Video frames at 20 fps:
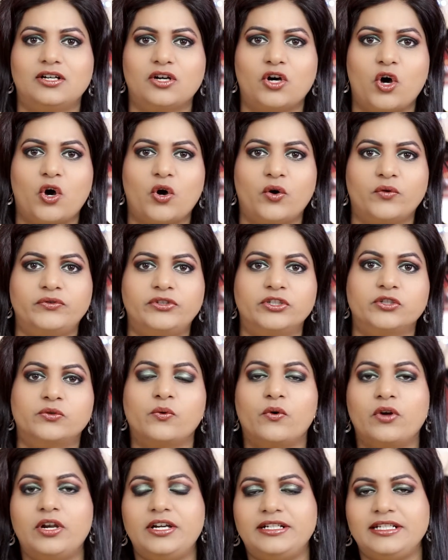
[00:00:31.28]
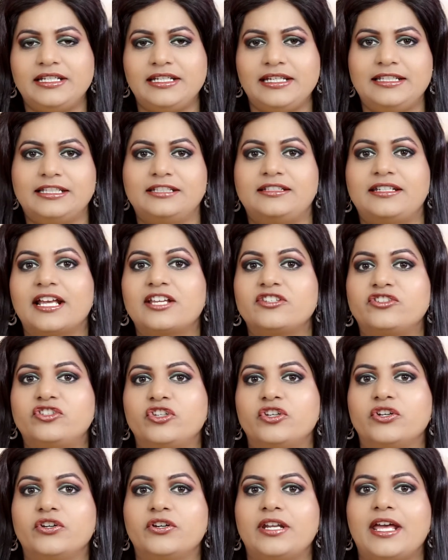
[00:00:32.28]
of the quality, the
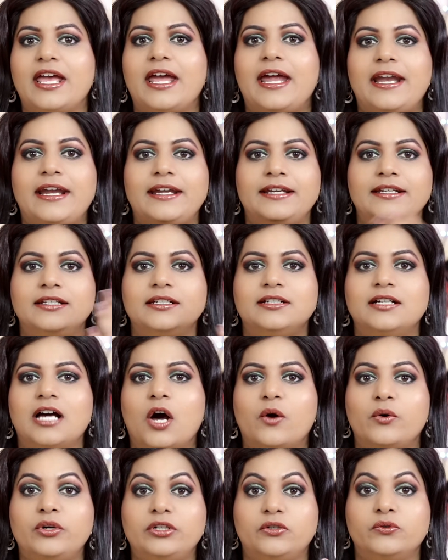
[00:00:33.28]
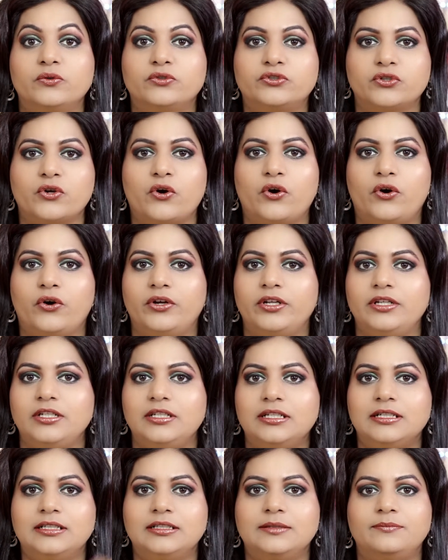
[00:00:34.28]
texture, and how it looks on
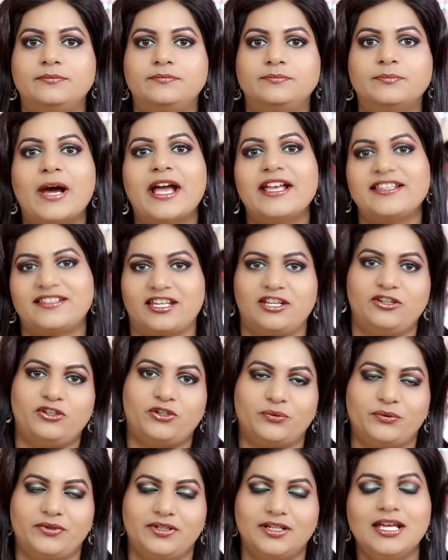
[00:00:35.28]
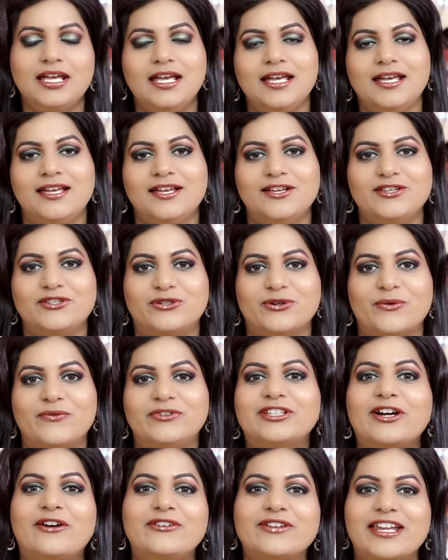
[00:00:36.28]
my skin tone. So
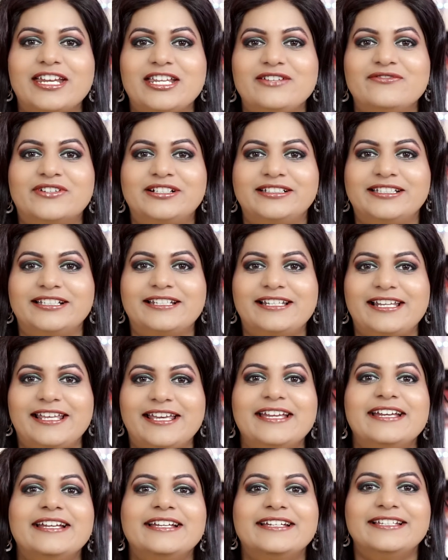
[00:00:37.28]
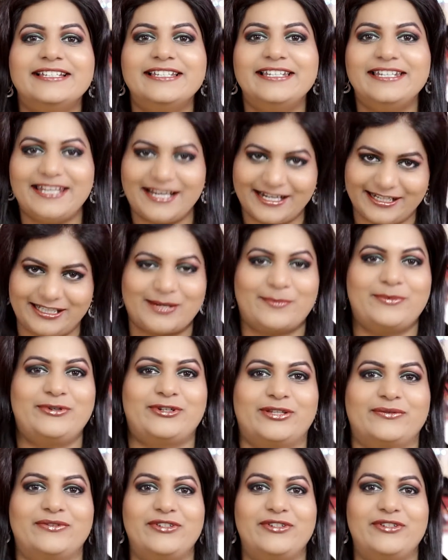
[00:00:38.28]
without any further delay, let's jump into the